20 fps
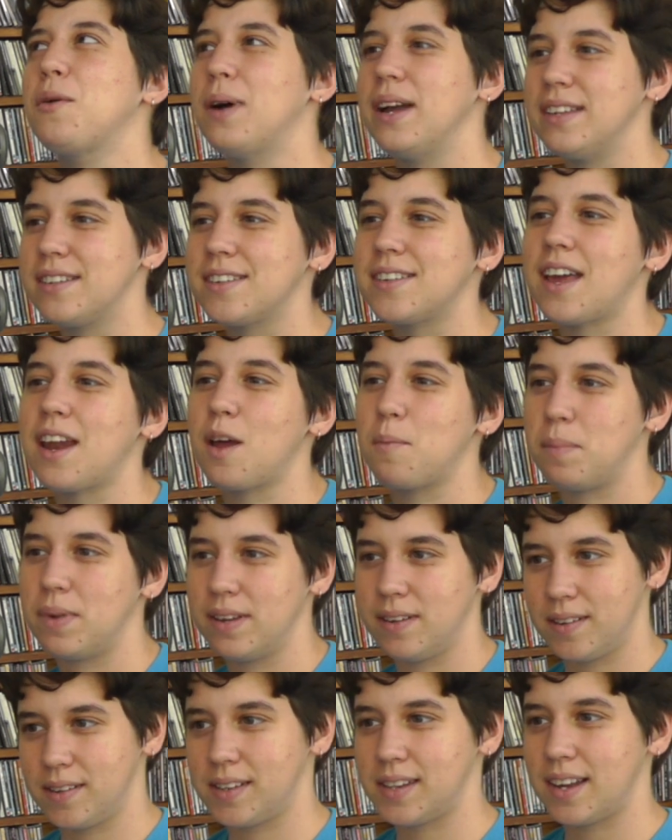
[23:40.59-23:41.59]
quite set up
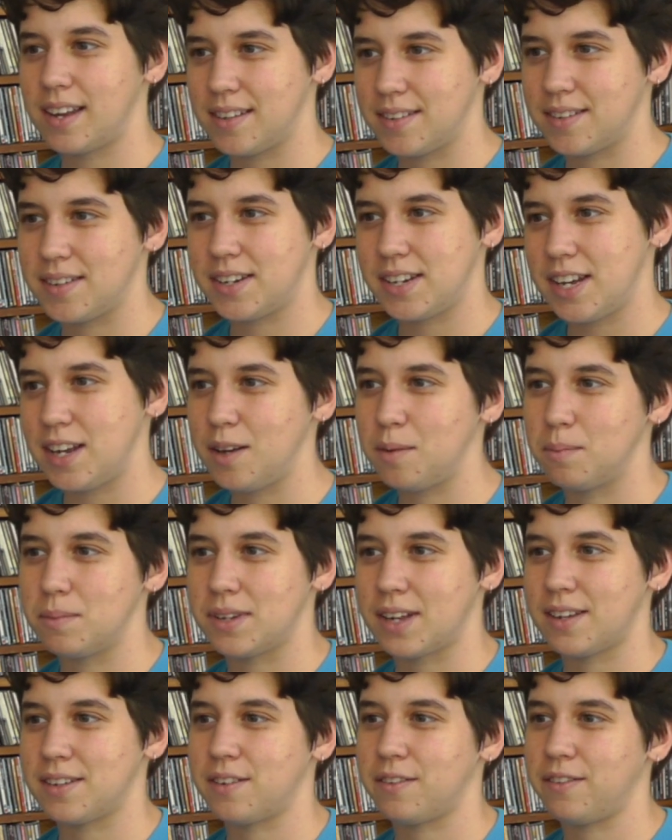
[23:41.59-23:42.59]
as
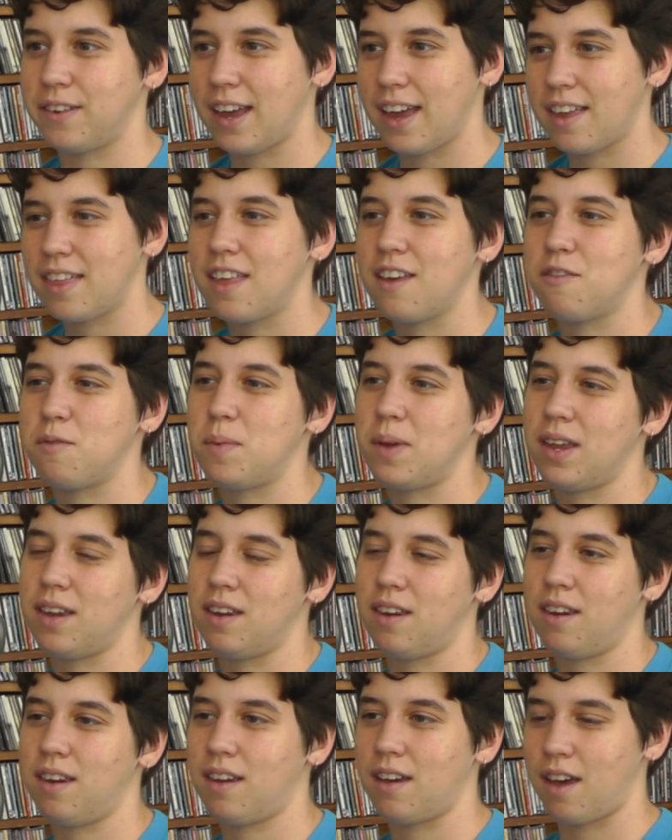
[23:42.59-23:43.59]
teams as of yet.
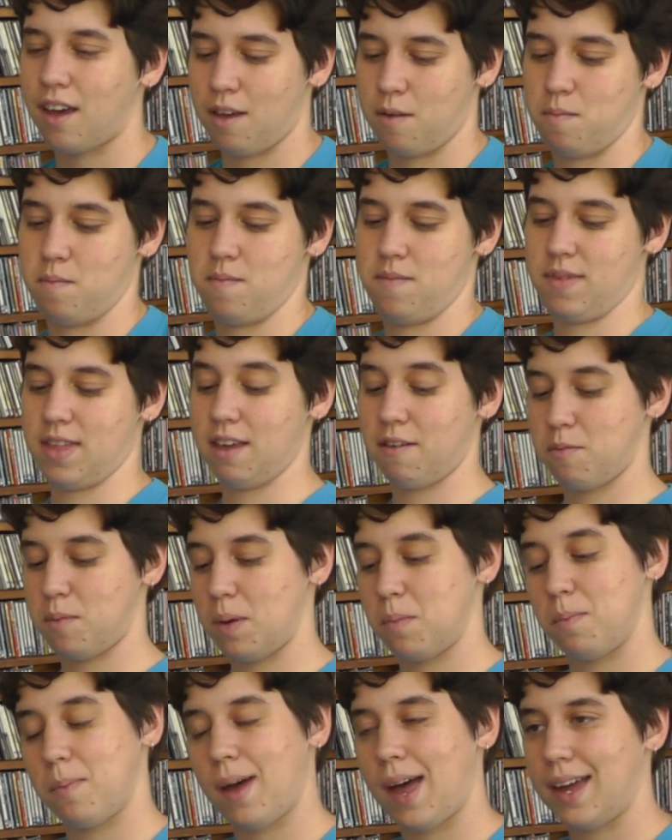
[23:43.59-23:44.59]
They've
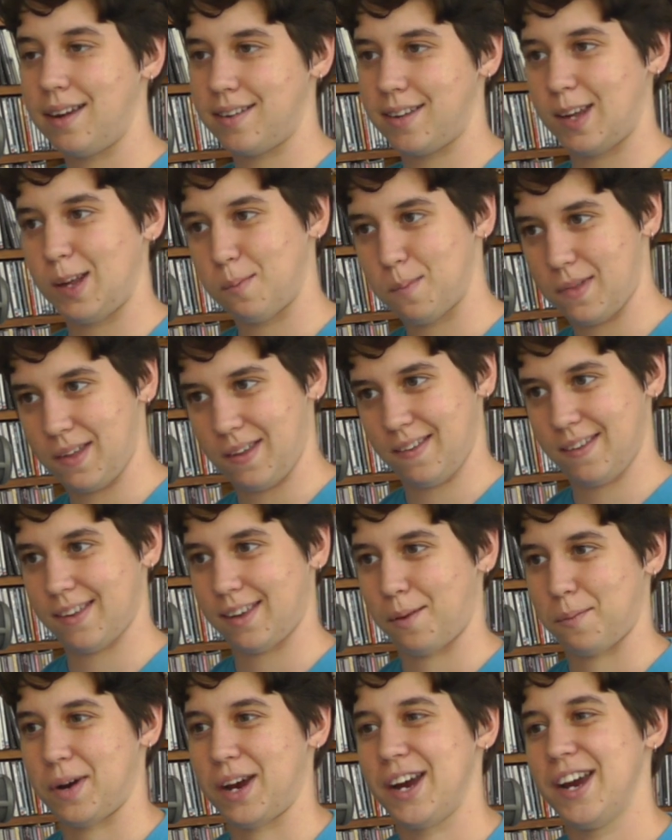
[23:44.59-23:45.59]
been my team this
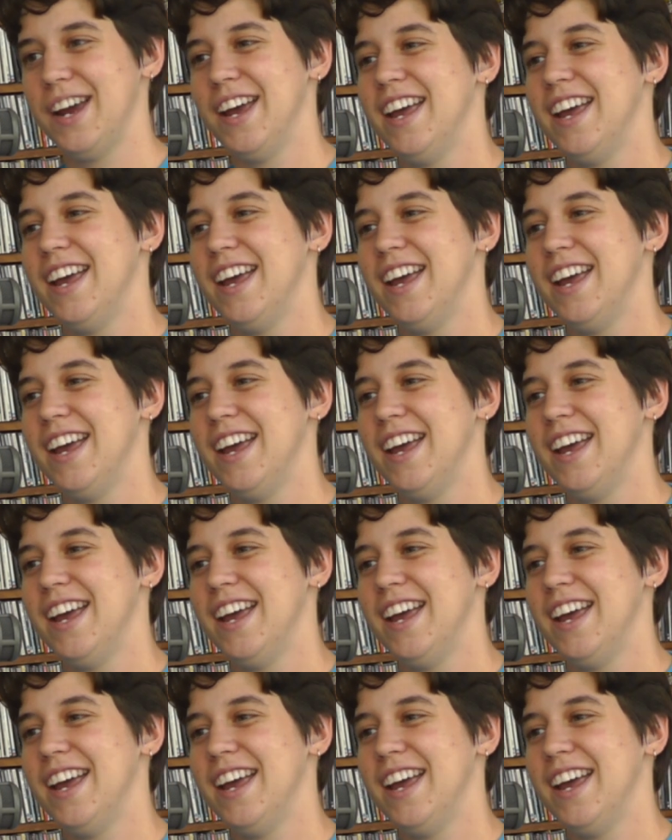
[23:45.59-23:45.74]
summer.